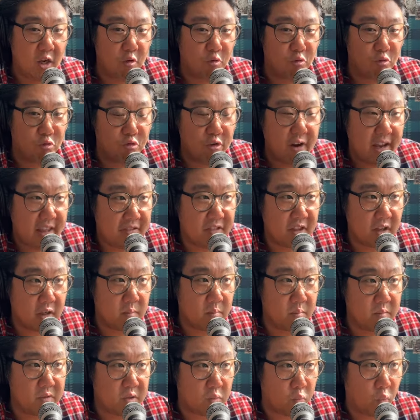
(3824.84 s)

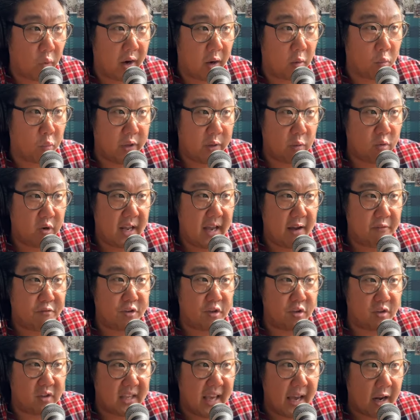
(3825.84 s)
rhythms where we would have
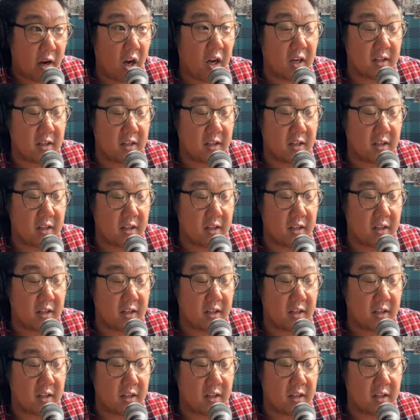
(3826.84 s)
to get